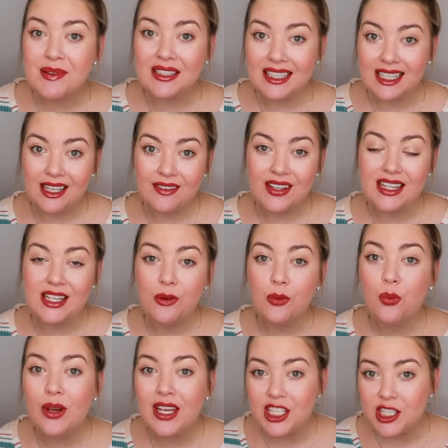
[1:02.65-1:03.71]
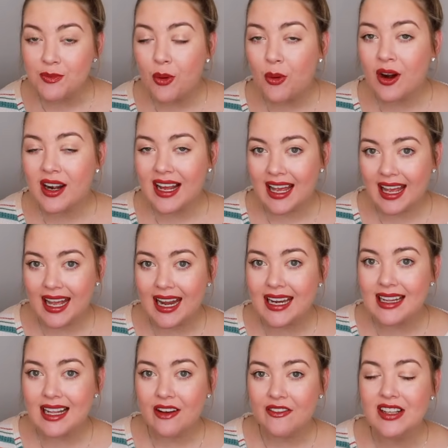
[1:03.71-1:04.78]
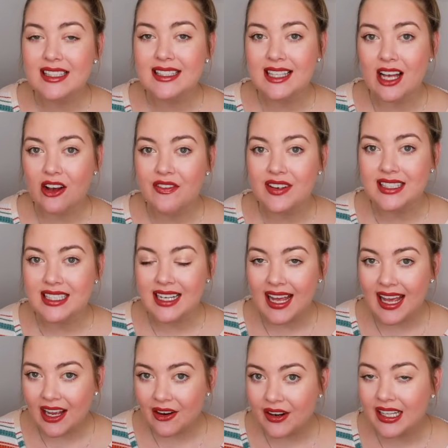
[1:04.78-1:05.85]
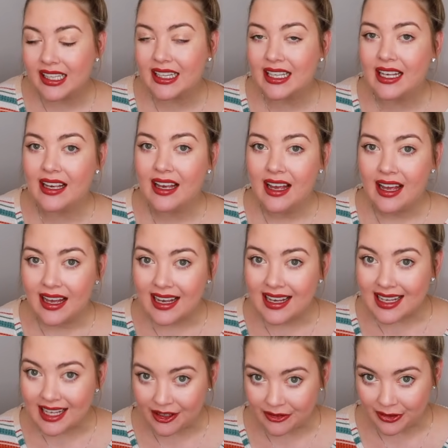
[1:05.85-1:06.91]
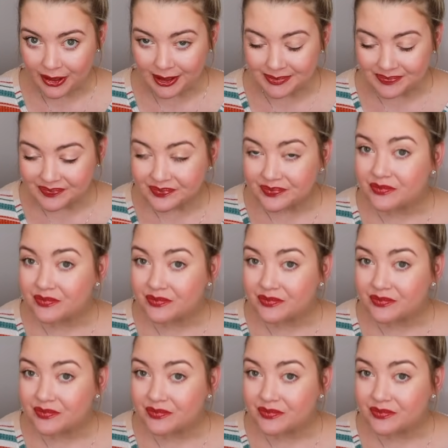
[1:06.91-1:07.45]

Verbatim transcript: believe the Ouija board in and of itself is inherently evil.